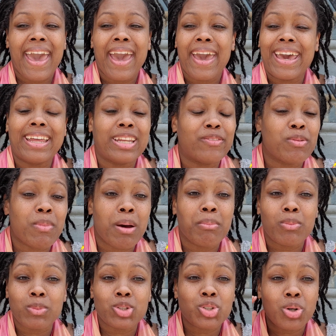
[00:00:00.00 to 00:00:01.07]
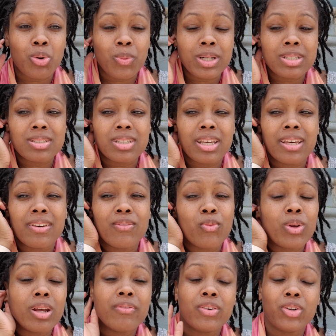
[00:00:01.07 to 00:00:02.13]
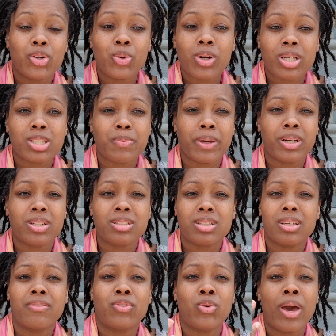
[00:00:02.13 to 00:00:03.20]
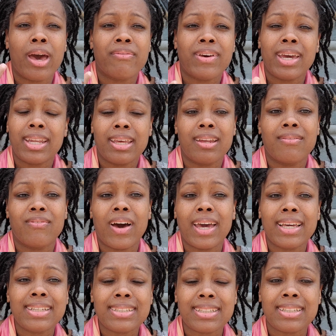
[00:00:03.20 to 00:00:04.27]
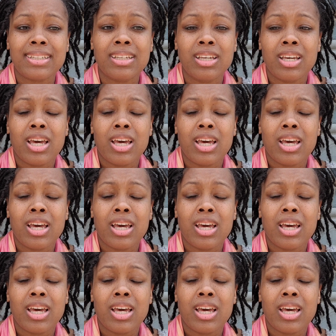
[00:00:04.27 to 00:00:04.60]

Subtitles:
and even my more mature ones, whatever you're experiencing, if you have any advice